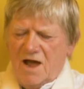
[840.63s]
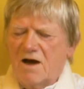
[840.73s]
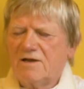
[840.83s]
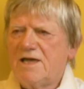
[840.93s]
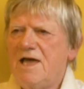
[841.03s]

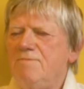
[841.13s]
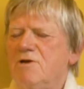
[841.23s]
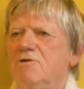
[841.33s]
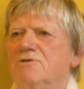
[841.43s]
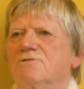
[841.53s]
I came
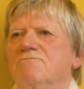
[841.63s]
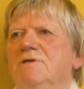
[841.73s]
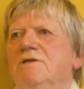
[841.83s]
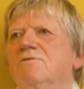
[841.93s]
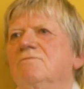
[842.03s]
across a
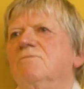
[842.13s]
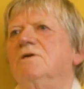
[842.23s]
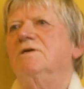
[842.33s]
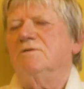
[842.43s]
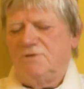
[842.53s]
really good word,